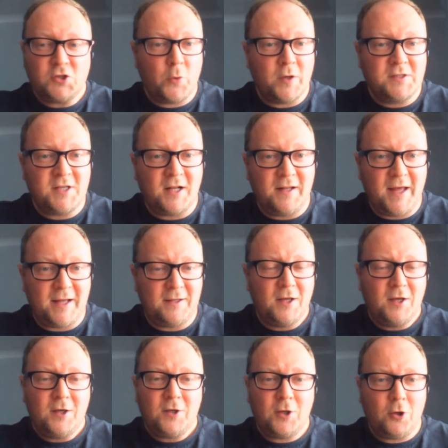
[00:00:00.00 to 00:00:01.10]
So until then,
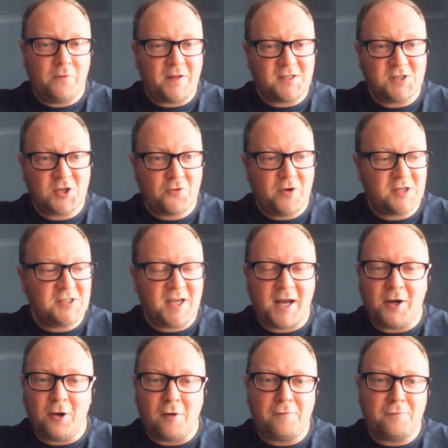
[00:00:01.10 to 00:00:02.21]
this is Chris
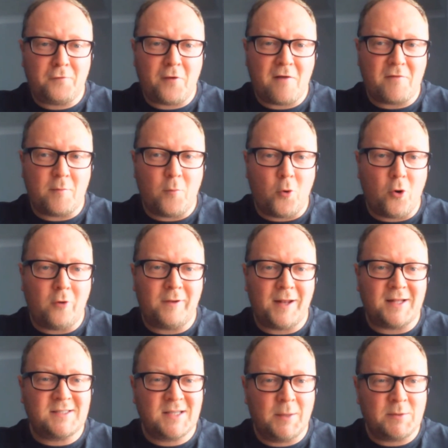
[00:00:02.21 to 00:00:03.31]
signing off forevermore.
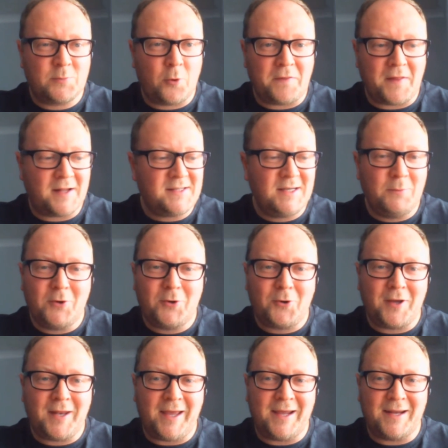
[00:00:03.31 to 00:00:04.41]
Let's keep supporting that team we call
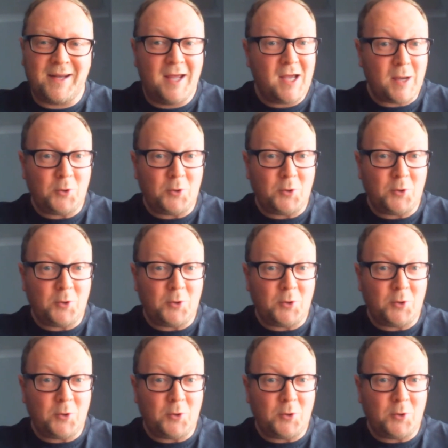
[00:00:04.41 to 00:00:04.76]
United.